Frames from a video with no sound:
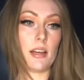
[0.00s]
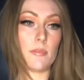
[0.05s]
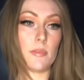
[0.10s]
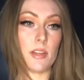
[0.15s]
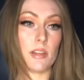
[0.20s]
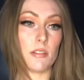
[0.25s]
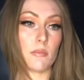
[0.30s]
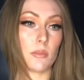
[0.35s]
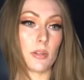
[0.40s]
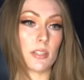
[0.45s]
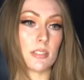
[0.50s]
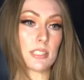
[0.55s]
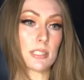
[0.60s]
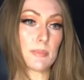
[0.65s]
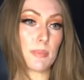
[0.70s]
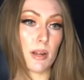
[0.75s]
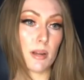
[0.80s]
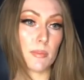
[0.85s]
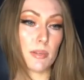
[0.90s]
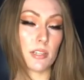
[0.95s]
And what
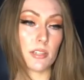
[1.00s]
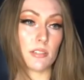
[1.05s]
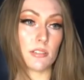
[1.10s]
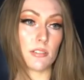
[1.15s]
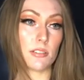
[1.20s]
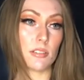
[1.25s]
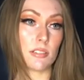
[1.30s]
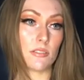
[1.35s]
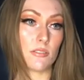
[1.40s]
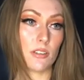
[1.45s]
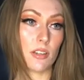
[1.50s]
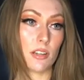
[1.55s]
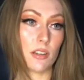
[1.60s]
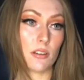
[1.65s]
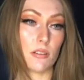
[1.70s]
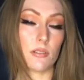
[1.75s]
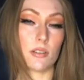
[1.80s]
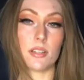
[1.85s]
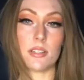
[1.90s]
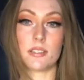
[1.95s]
inspired me to do this
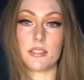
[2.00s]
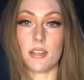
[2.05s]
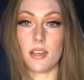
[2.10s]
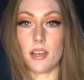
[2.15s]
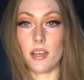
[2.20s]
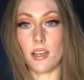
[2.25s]
video is